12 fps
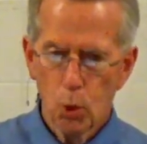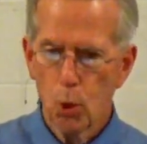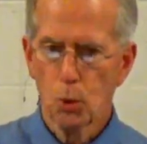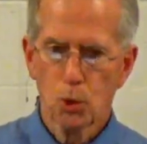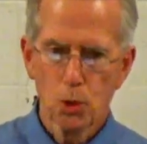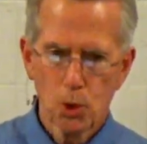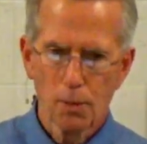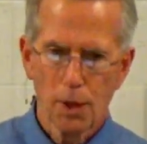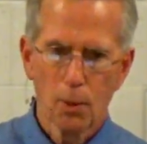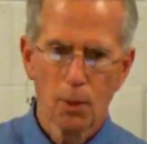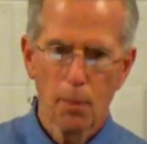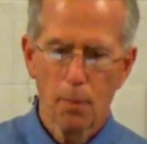
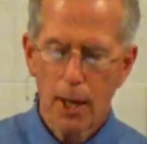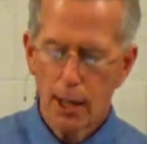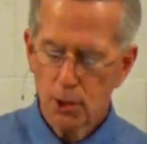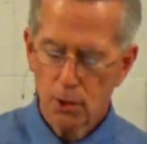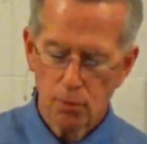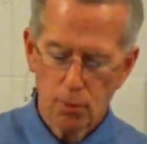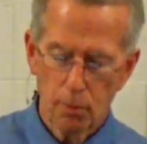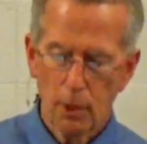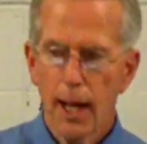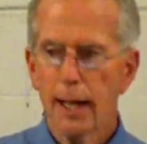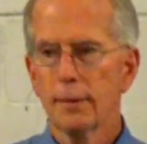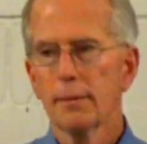roots, you know, compassion
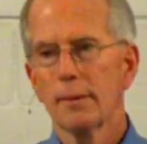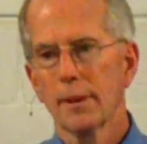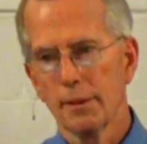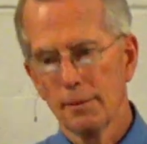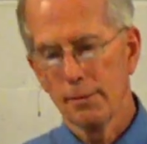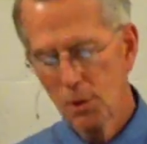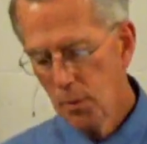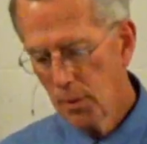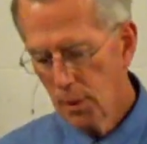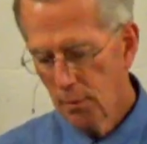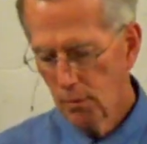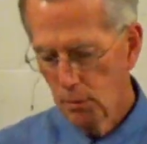from Latin and
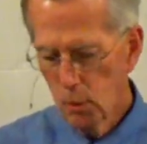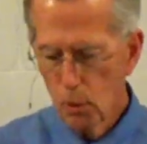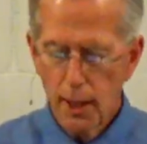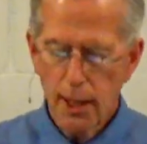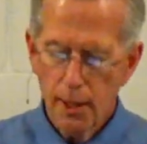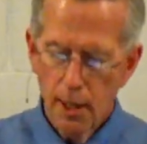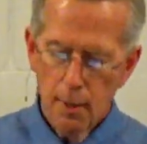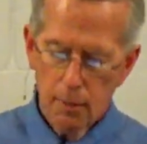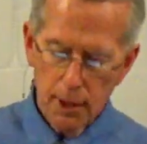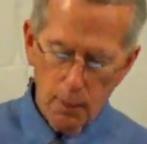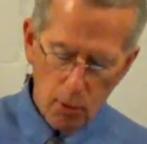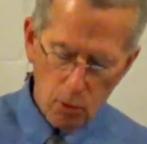sympathy from
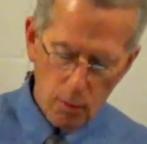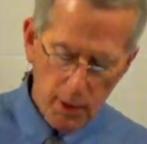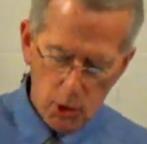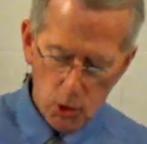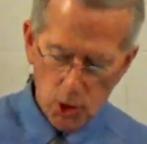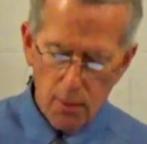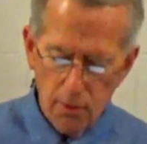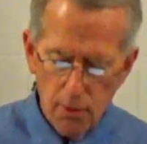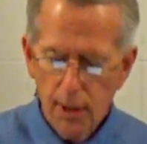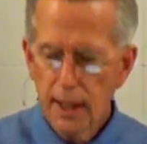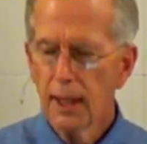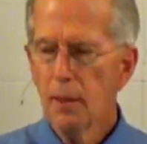Greek, but they both mean the same
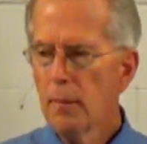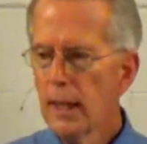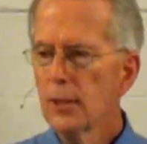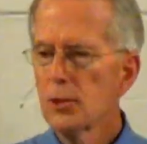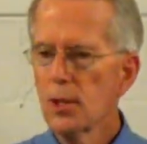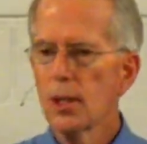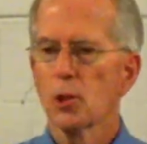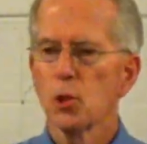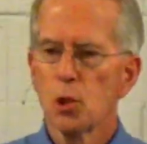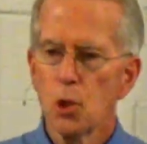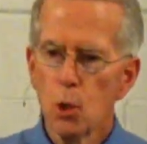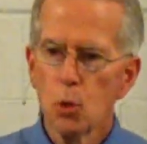thing, and it means
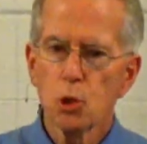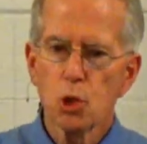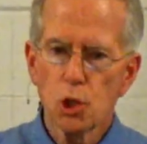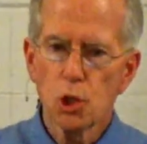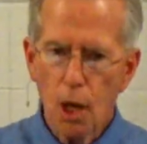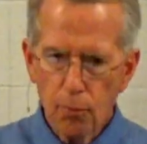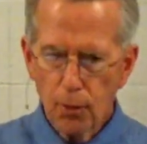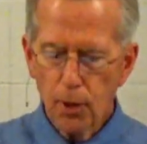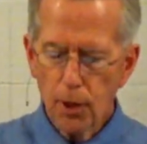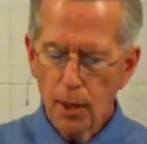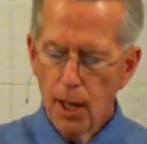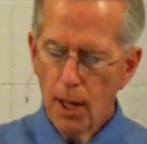this to
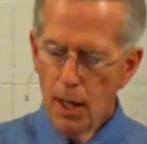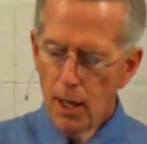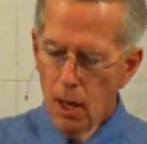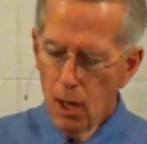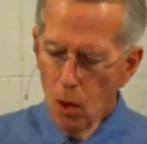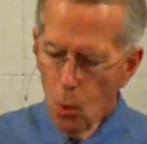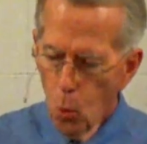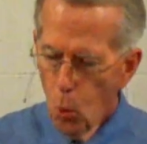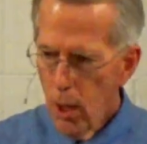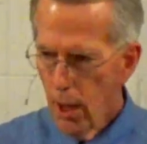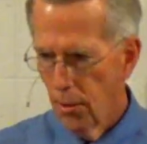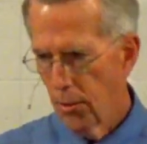suffer
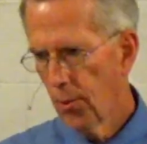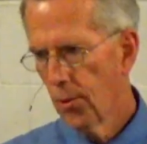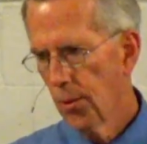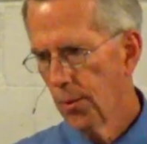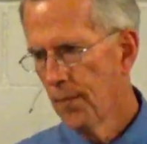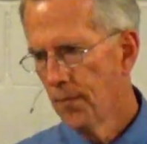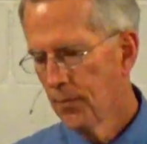with.